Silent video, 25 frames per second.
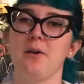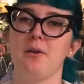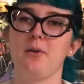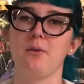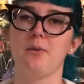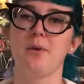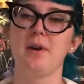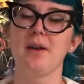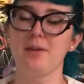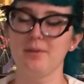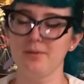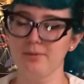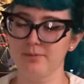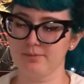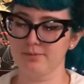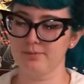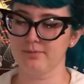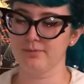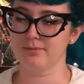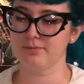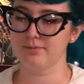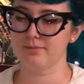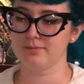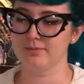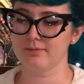well,
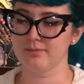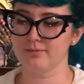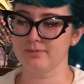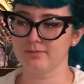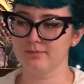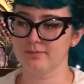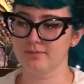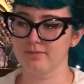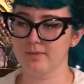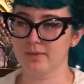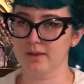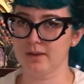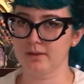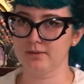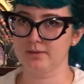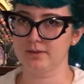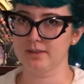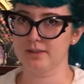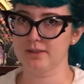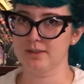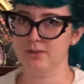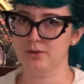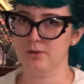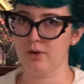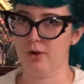
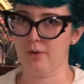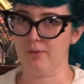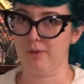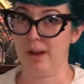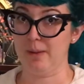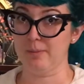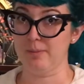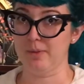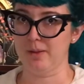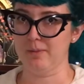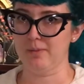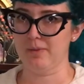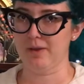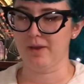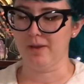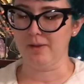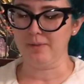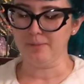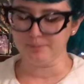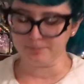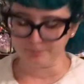let's do our wrap up, huh?